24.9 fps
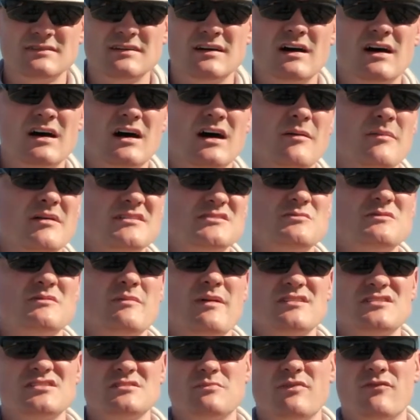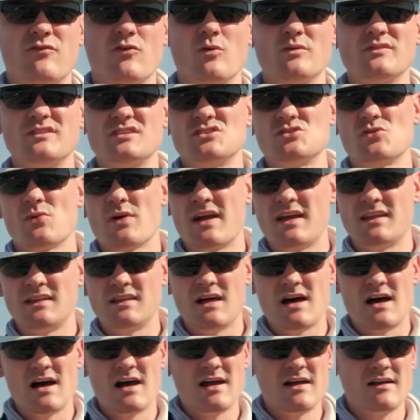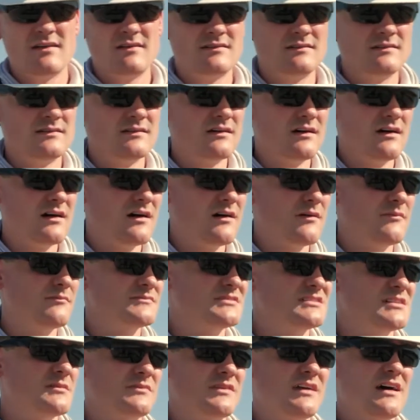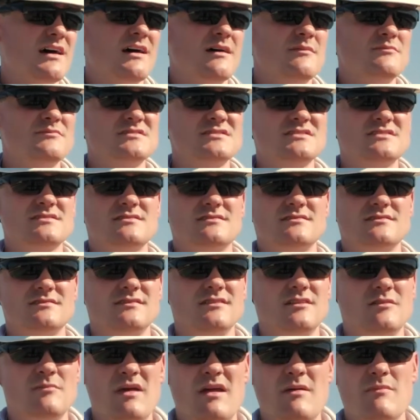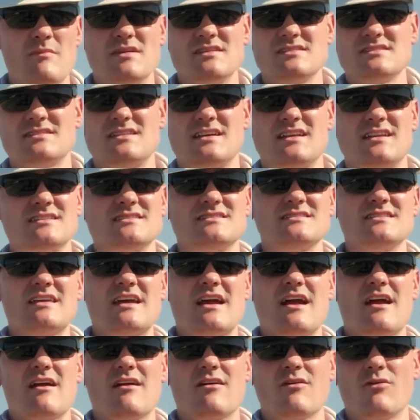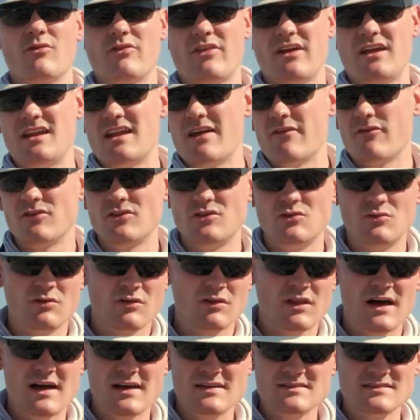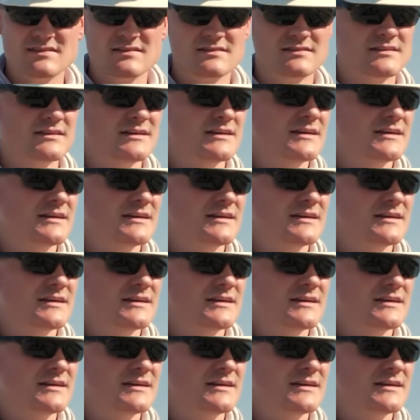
As we mentioned before with the drain line, sometimes you may miss that it's there, or they never utilize it.